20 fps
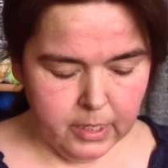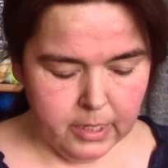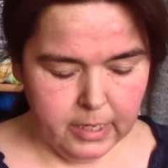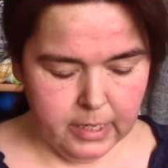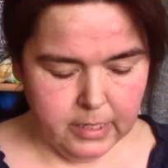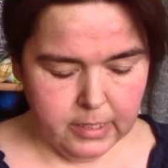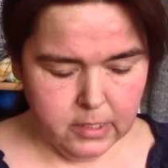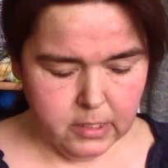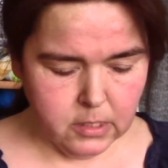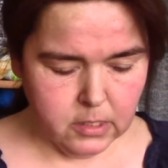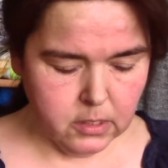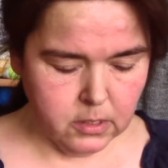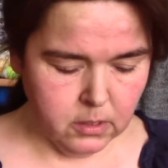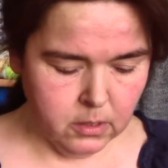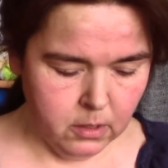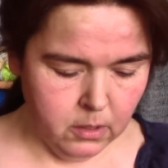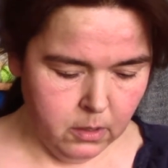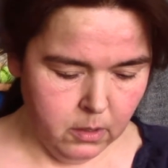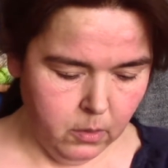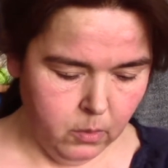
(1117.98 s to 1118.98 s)
is
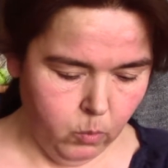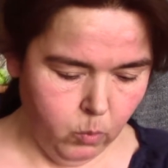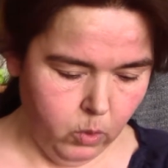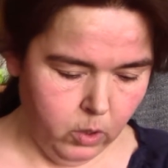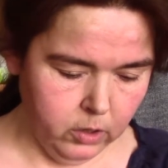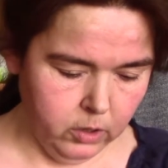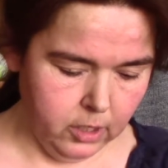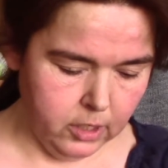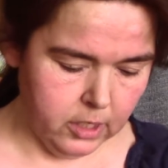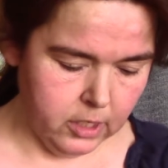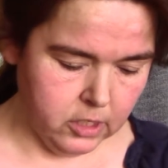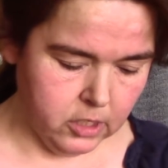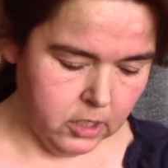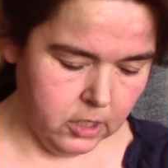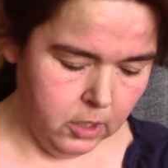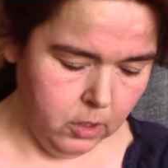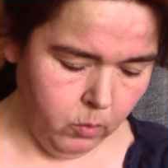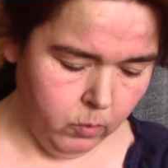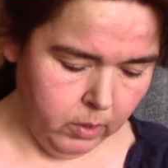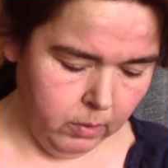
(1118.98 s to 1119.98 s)
one that
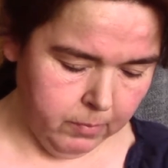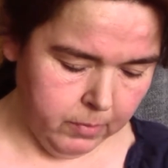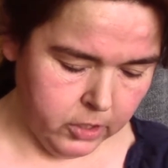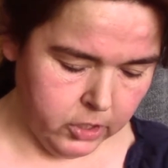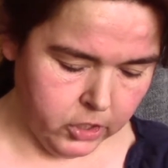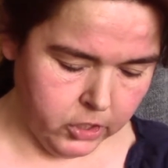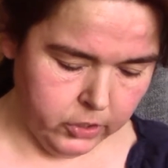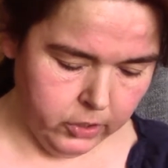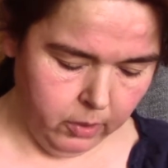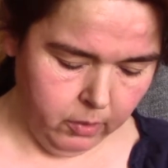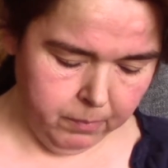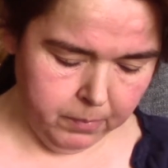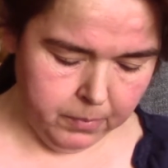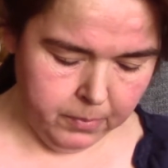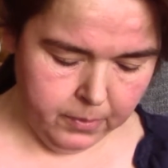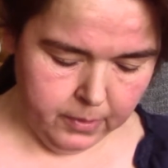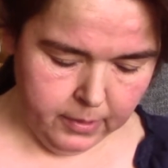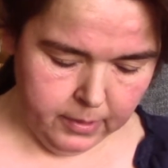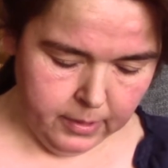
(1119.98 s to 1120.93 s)
is new in my shop,